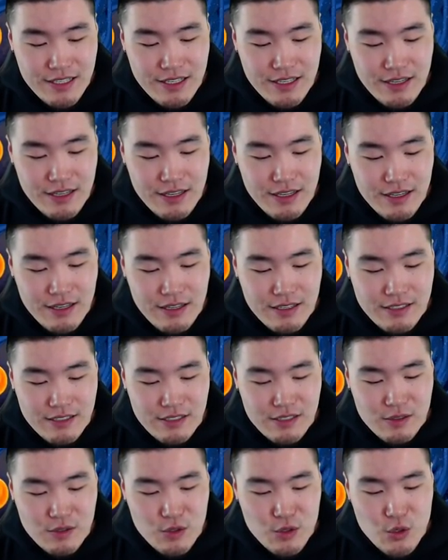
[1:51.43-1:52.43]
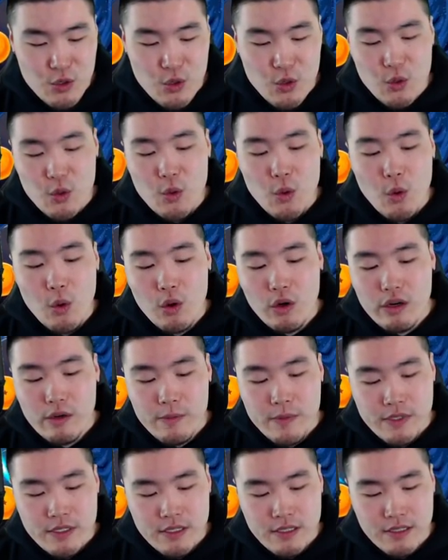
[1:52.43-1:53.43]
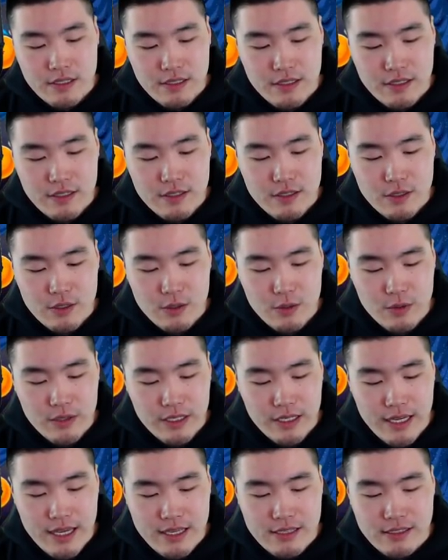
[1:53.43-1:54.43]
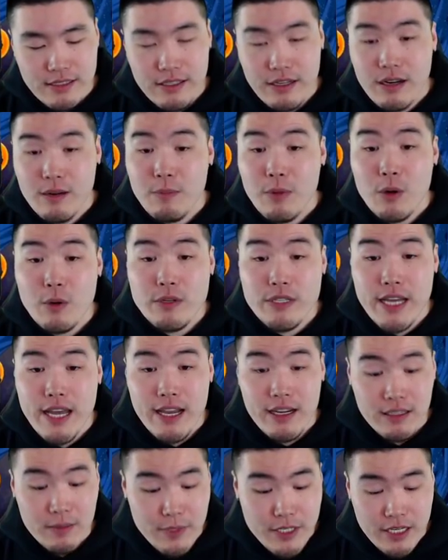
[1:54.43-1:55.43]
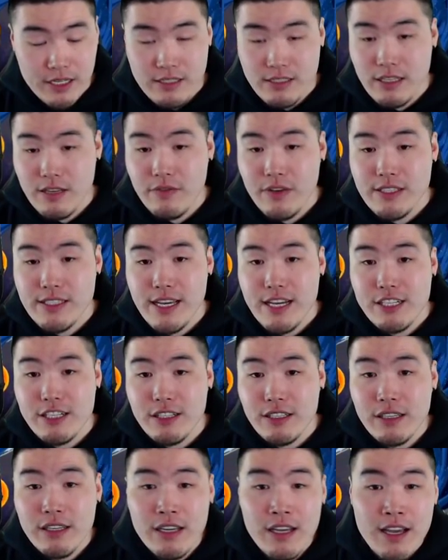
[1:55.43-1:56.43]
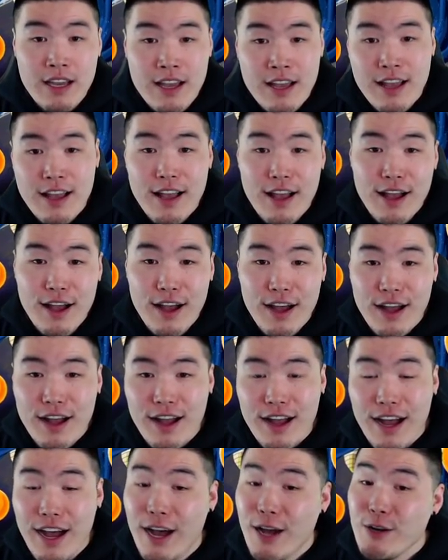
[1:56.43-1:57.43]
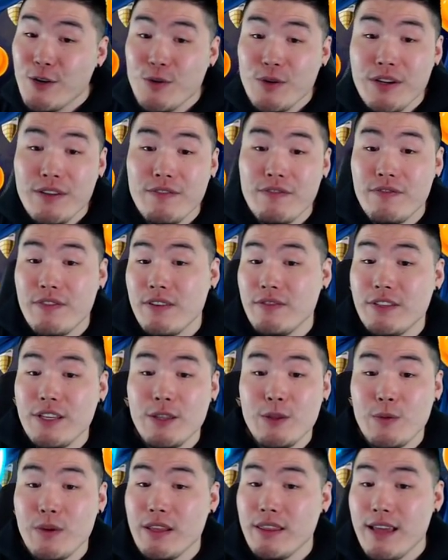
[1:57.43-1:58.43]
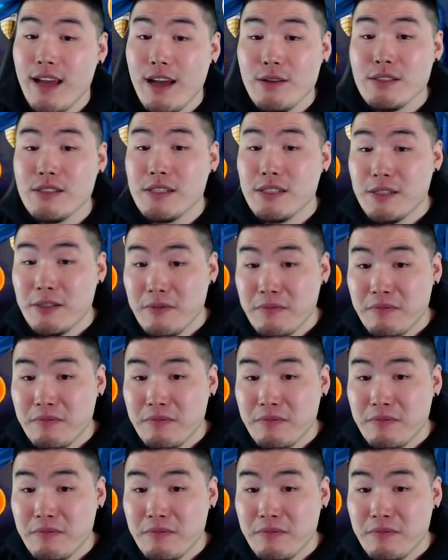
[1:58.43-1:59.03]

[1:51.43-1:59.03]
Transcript: uh, just two orbs to the STR Bojack. Let me check his defense, actually. Uh, 153,000.